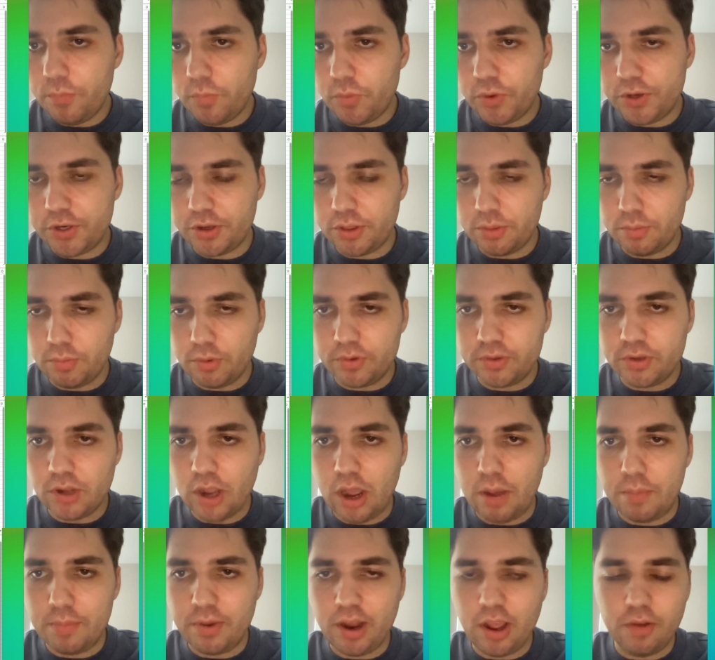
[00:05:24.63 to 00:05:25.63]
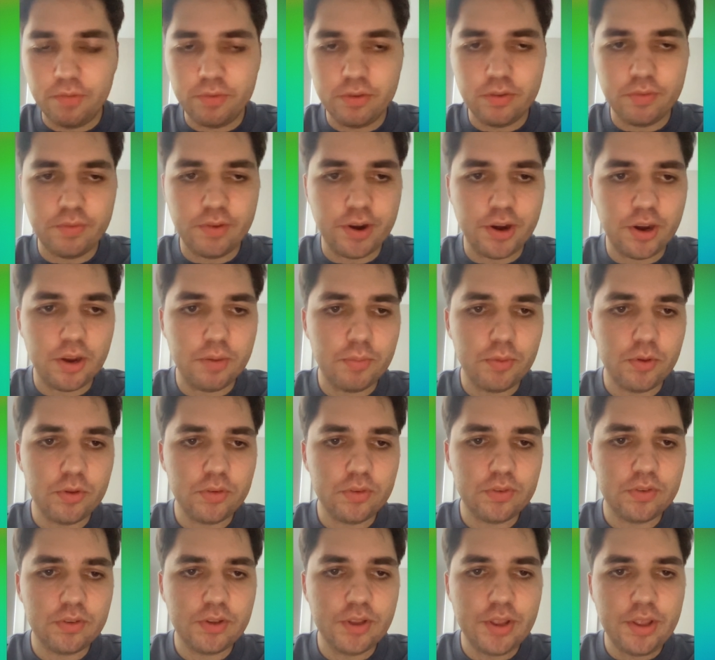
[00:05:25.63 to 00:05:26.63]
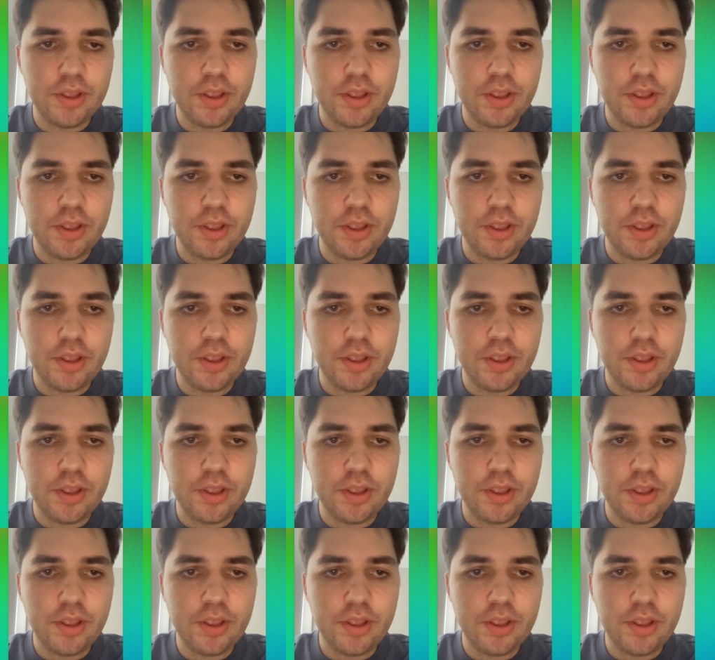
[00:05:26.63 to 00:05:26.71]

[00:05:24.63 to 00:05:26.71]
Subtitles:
which are the most common alpha variables,